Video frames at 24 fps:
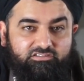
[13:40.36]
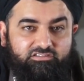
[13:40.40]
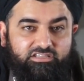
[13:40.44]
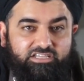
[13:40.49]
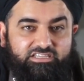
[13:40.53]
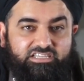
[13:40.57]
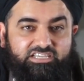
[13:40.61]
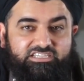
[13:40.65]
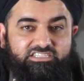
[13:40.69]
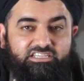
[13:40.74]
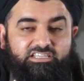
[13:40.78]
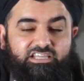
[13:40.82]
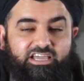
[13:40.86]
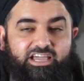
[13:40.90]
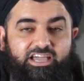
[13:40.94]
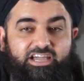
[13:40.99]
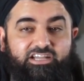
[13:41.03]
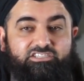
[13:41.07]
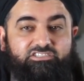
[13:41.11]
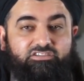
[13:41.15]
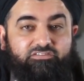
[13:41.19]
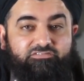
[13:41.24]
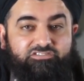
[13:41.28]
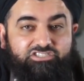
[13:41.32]
that these are the
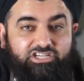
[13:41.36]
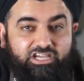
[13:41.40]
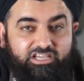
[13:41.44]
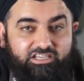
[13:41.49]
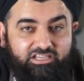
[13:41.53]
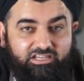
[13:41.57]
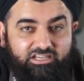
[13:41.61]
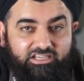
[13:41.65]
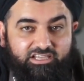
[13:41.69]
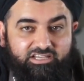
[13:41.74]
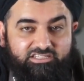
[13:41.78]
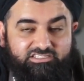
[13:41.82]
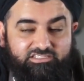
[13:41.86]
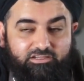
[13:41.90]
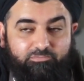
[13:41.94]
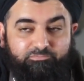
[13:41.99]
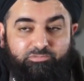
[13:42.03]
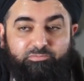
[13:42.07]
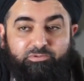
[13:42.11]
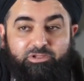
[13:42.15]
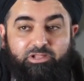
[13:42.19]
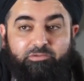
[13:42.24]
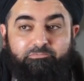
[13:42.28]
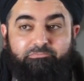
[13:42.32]
acts of jahiliyyah. Some
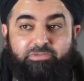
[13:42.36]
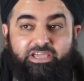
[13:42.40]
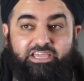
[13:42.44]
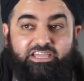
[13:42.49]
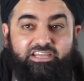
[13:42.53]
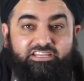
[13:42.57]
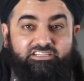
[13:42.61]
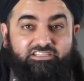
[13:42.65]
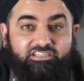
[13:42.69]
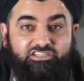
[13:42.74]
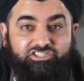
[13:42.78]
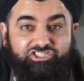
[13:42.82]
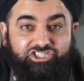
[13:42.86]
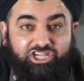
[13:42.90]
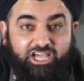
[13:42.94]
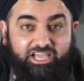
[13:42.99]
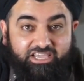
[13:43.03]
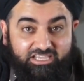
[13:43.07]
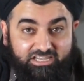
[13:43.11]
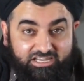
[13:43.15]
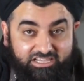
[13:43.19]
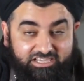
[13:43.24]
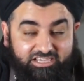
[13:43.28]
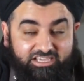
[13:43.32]
people have made
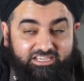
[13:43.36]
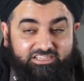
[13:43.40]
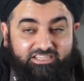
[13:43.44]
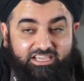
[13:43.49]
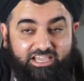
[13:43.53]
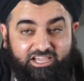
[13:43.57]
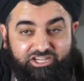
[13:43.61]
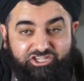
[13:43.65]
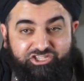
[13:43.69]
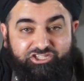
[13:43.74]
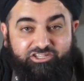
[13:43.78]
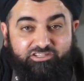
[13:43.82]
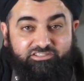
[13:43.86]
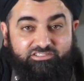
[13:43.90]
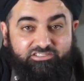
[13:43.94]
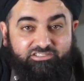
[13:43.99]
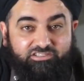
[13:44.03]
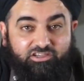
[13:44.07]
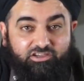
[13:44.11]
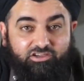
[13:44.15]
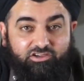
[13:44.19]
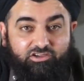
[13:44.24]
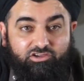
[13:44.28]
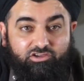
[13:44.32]
jahiliyyat actions